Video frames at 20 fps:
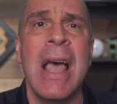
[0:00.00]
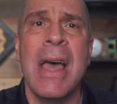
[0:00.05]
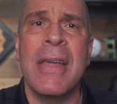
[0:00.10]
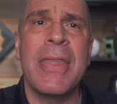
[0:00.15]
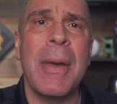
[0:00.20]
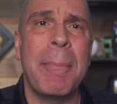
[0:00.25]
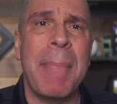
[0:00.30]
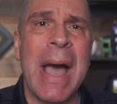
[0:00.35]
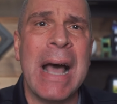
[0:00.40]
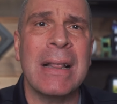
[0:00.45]

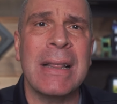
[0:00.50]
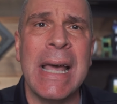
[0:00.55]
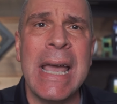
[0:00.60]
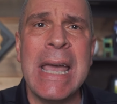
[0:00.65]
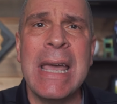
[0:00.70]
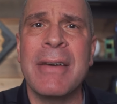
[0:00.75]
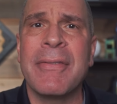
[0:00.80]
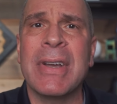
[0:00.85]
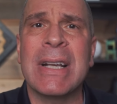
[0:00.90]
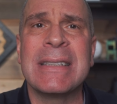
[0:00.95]
the
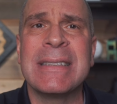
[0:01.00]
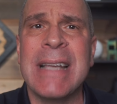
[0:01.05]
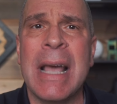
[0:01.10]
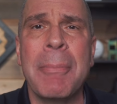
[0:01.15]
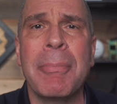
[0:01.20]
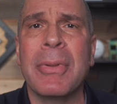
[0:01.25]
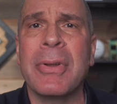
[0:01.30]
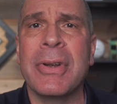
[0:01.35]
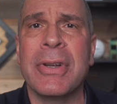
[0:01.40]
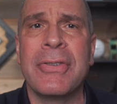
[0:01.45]
ballet of
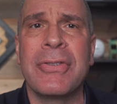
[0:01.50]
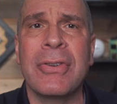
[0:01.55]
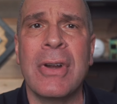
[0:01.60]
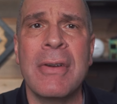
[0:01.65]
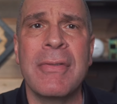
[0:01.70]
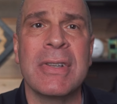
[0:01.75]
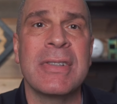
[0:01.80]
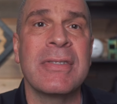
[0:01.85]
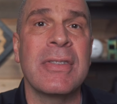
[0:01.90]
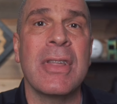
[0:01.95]
exemplary
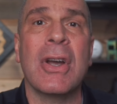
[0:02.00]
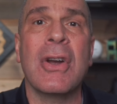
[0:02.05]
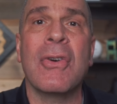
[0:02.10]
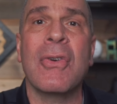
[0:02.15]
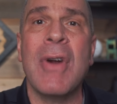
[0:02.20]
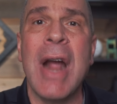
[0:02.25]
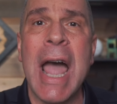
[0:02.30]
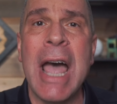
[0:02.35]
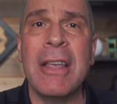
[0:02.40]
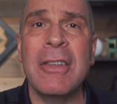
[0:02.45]
service, the
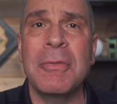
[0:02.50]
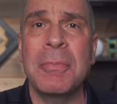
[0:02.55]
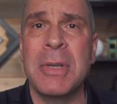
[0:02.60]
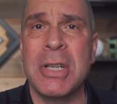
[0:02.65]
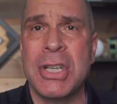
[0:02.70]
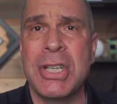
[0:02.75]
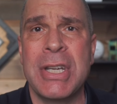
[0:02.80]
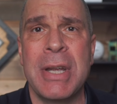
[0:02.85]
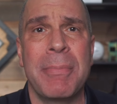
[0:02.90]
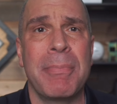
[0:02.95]

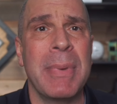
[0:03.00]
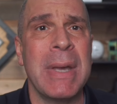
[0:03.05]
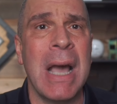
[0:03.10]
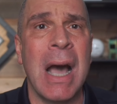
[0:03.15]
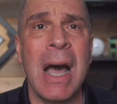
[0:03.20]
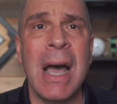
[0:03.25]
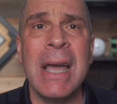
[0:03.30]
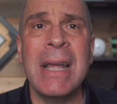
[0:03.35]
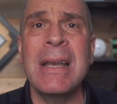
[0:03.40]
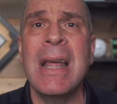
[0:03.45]
craftsmanship
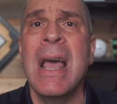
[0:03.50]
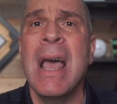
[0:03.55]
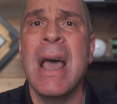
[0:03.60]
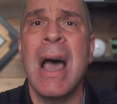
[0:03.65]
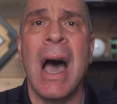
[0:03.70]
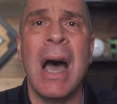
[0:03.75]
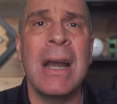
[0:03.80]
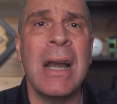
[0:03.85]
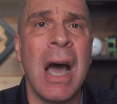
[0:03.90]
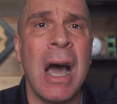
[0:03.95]
behind
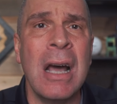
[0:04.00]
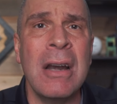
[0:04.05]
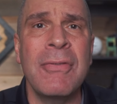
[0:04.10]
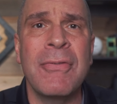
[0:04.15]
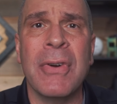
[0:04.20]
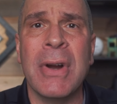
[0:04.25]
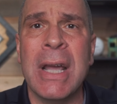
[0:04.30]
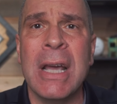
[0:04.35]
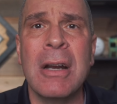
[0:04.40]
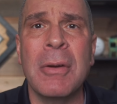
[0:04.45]
an
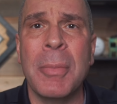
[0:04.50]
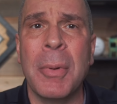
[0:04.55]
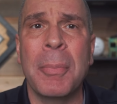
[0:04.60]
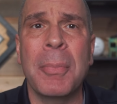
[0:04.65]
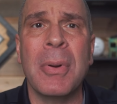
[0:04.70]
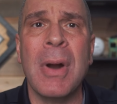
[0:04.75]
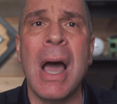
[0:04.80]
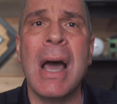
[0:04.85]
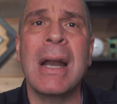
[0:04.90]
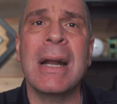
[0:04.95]
unforgettable
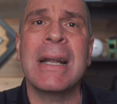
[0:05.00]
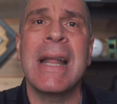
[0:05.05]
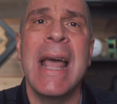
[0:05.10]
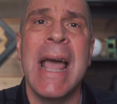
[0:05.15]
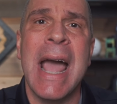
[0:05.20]
product,